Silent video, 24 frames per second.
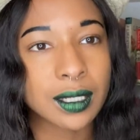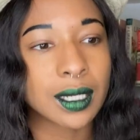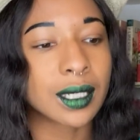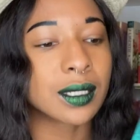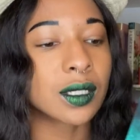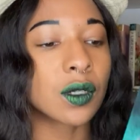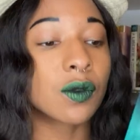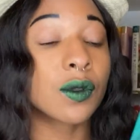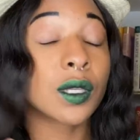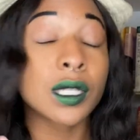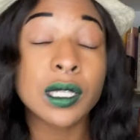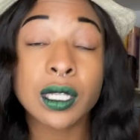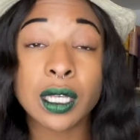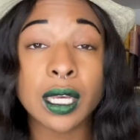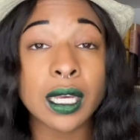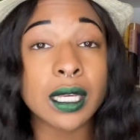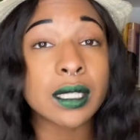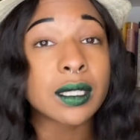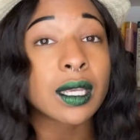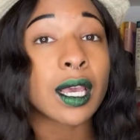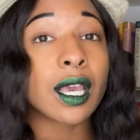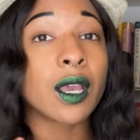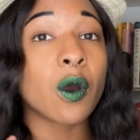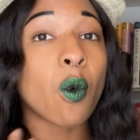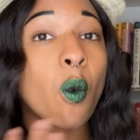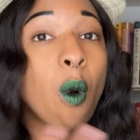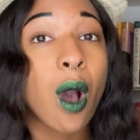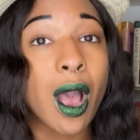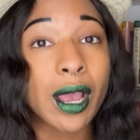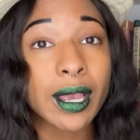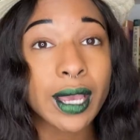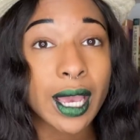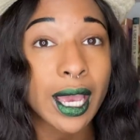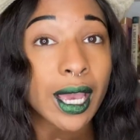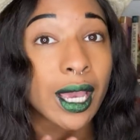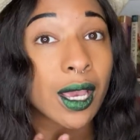And so this is a
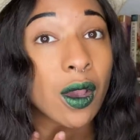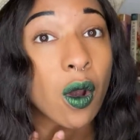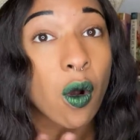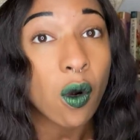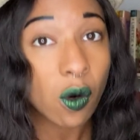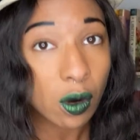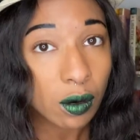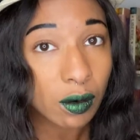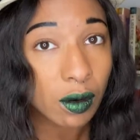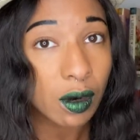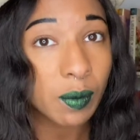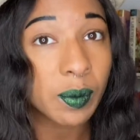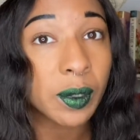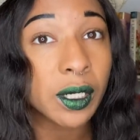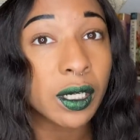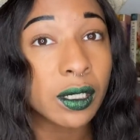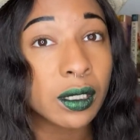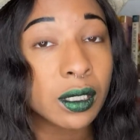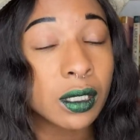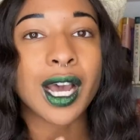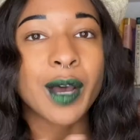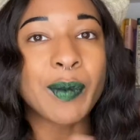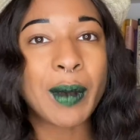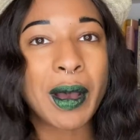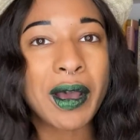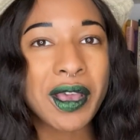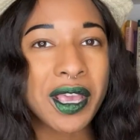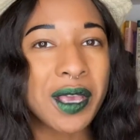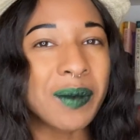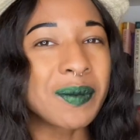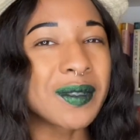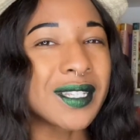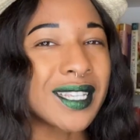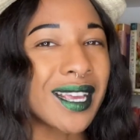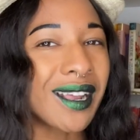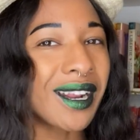Y A horror book about
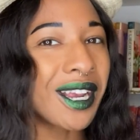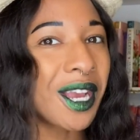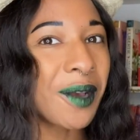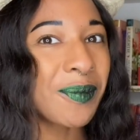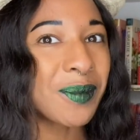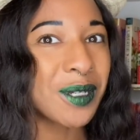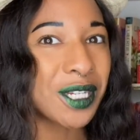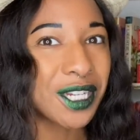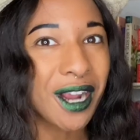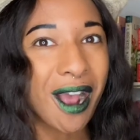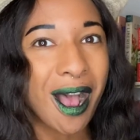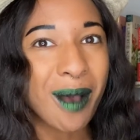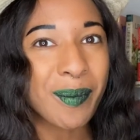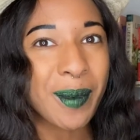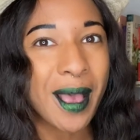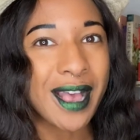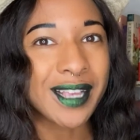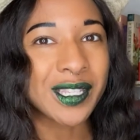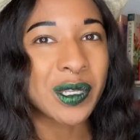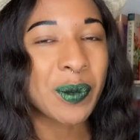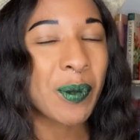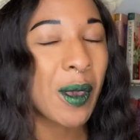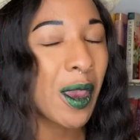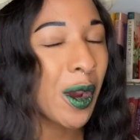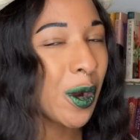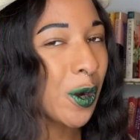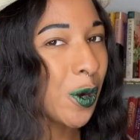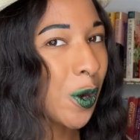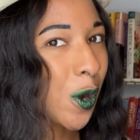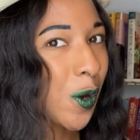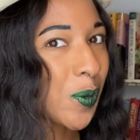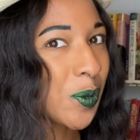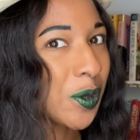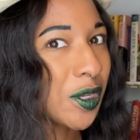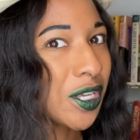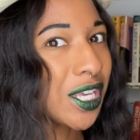him setting up shop as a
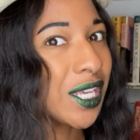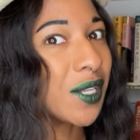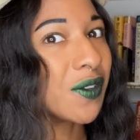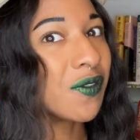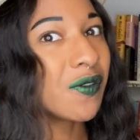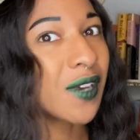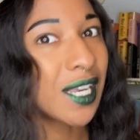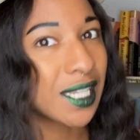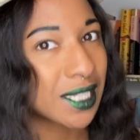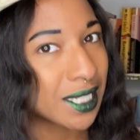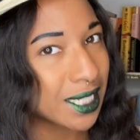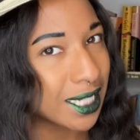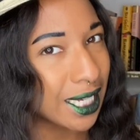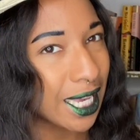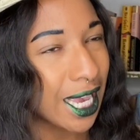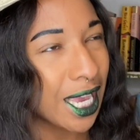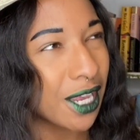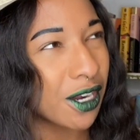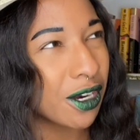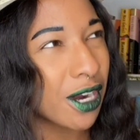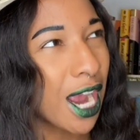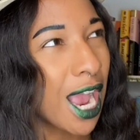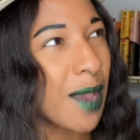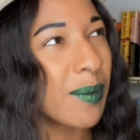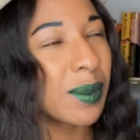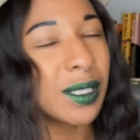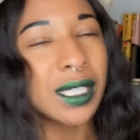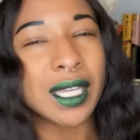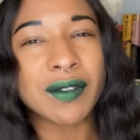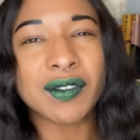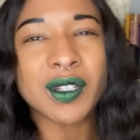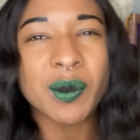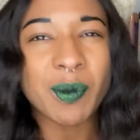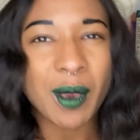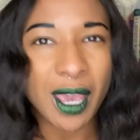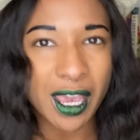paranormal investigator, I
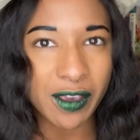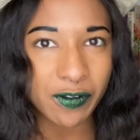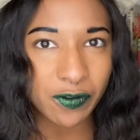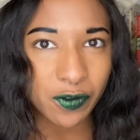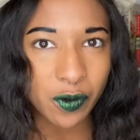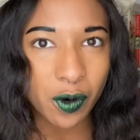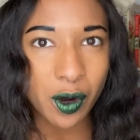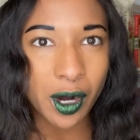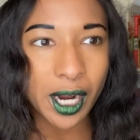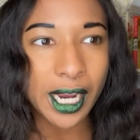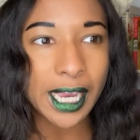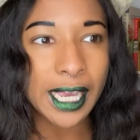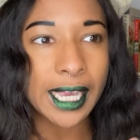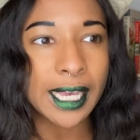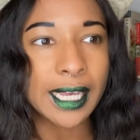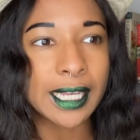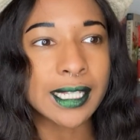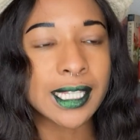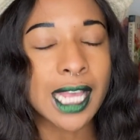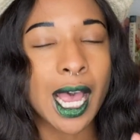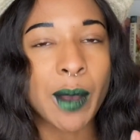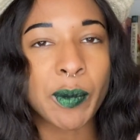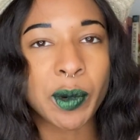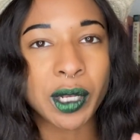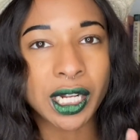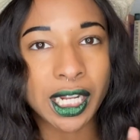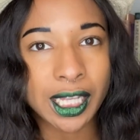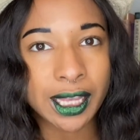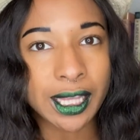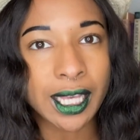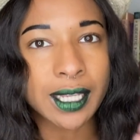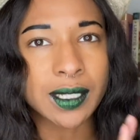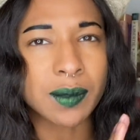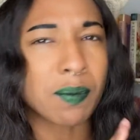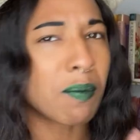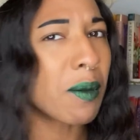believe to pay for his
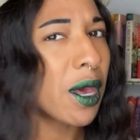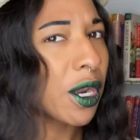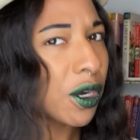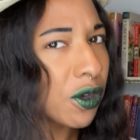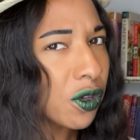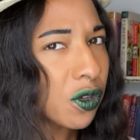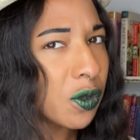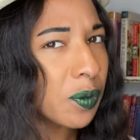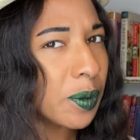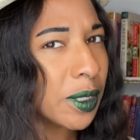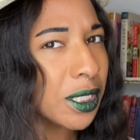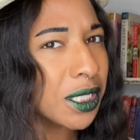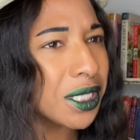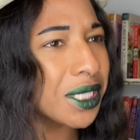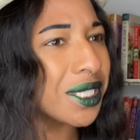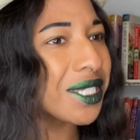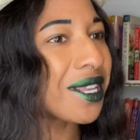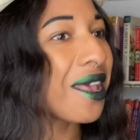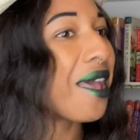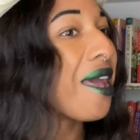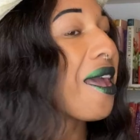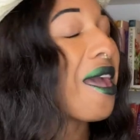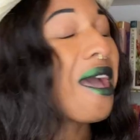abuelita's medical bills.